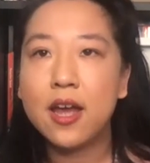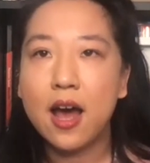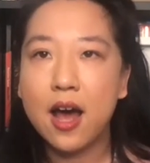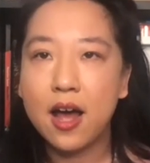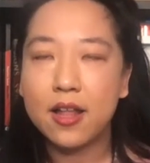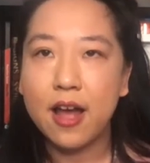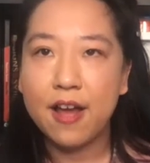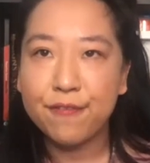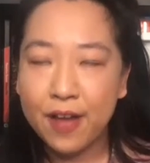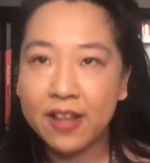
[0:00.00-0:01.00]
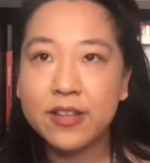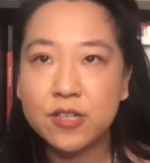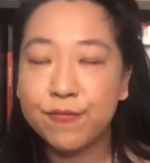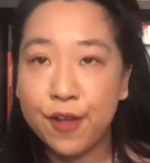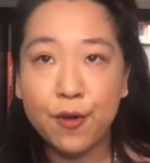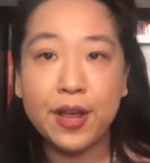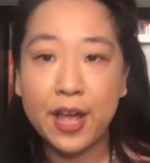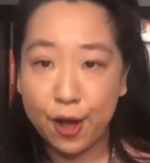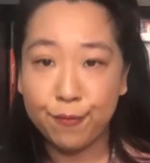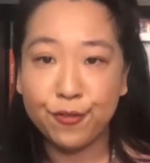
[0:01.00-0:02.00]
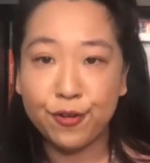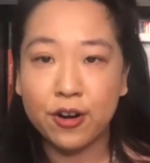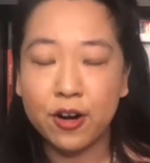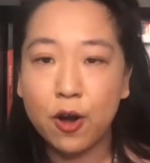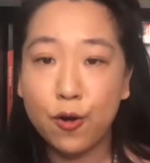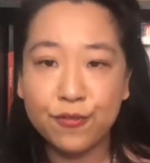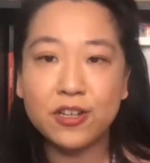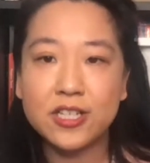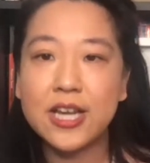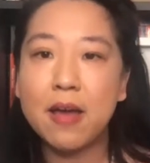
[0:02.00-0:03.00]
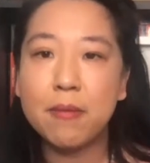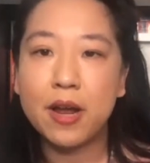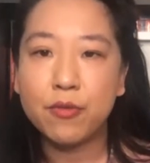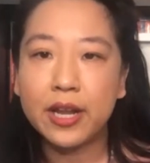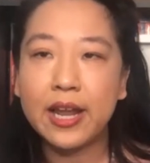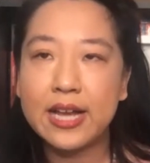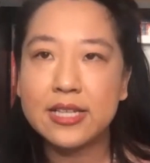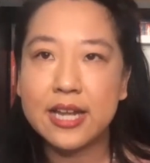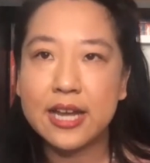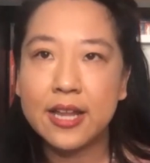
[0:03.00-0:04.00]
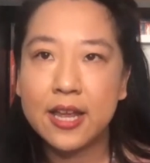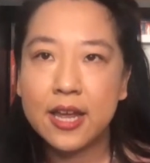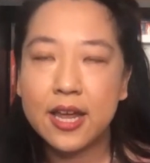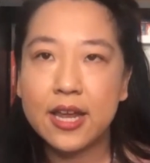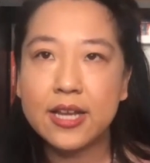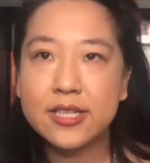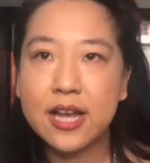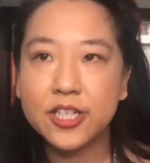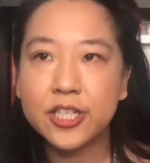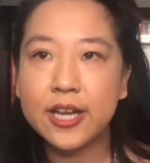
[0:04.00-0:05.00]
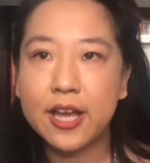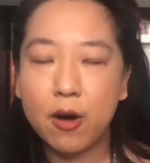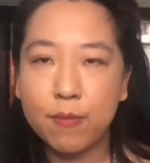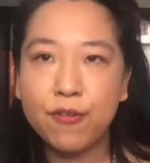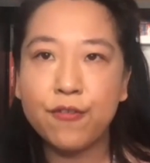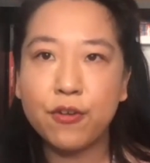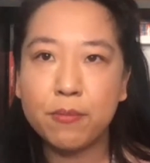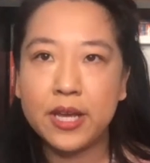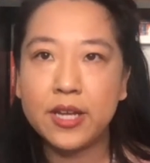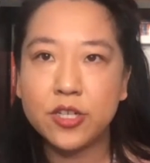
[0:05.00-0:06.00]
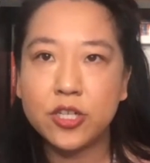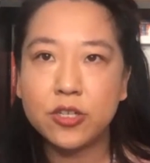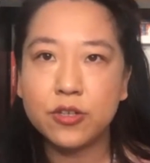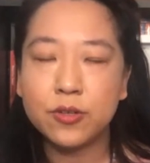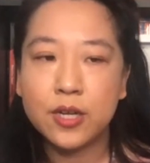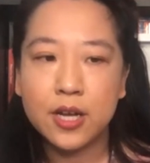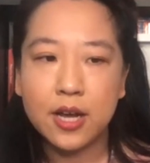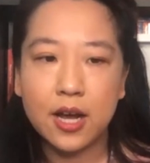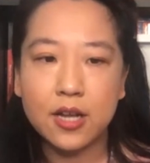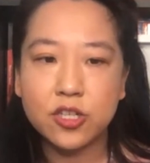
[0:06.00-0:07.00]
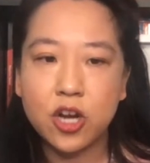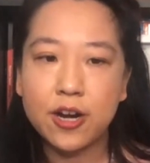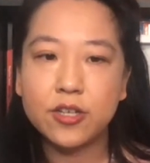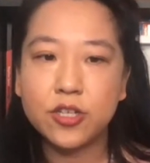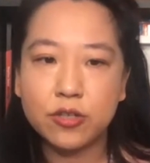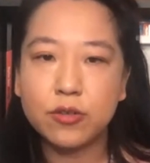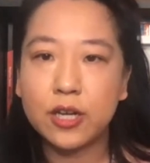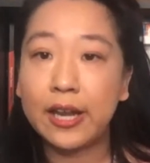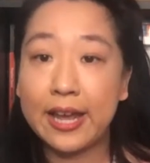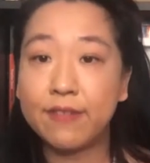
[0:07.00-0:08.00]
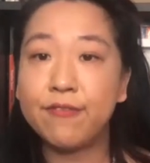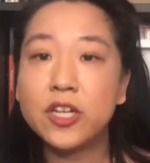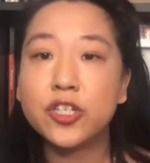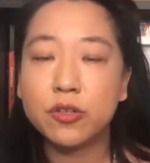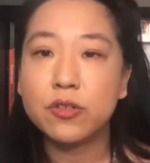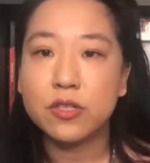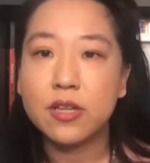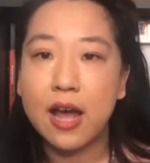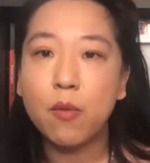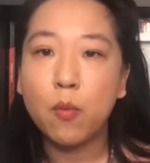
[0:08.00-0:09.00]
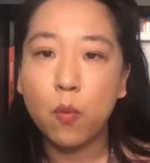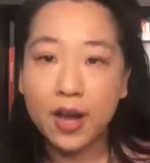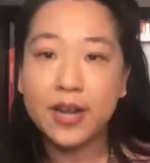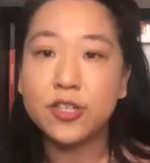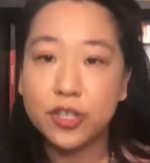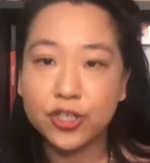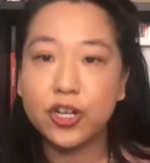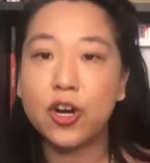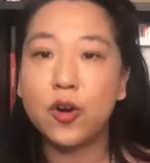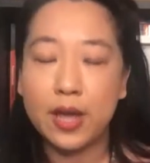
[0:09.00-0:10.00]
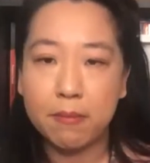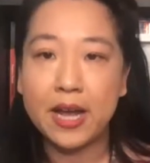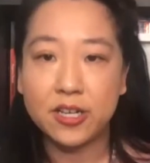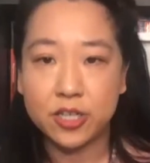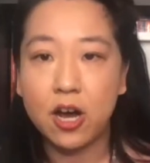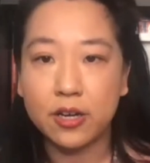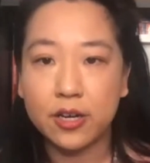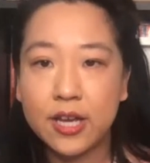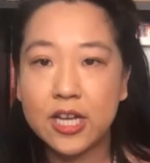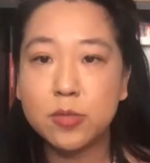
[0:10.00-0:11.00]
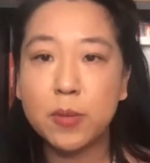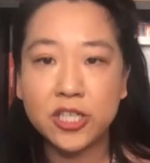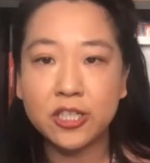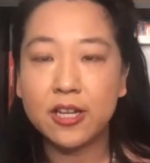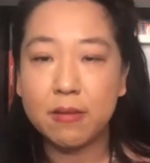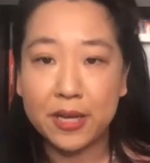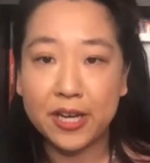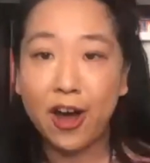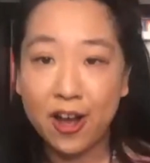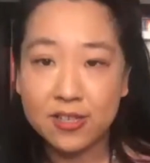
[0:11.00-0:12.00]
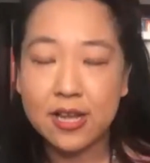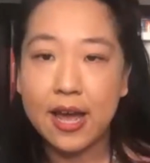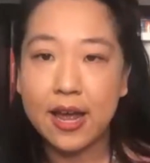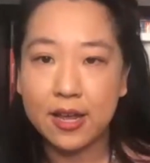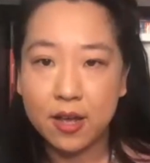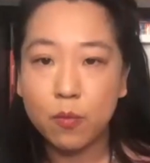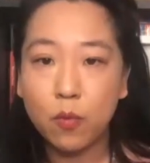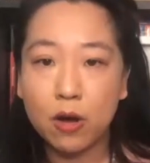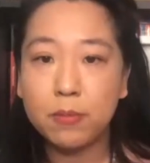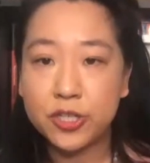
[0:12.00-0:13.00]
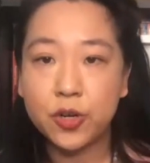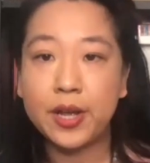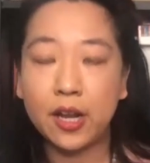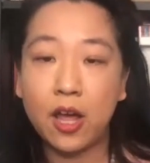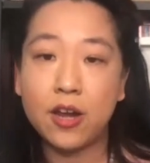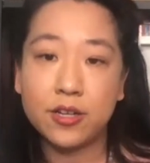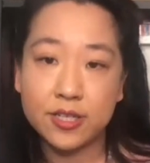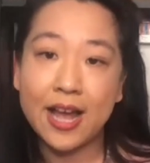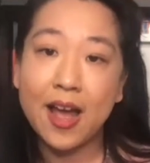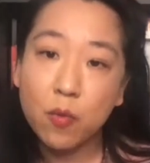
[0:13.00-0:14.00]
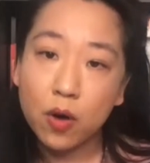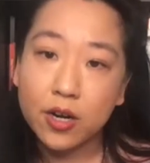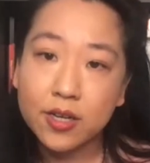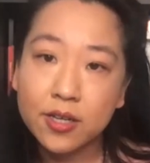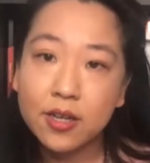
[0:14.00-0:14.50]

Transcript: I found this very helpful. Over the time, I realized that it is actually helpful for me to started to collect visuals I wanted to show in my talk, especially because I will be showing a lot of design work.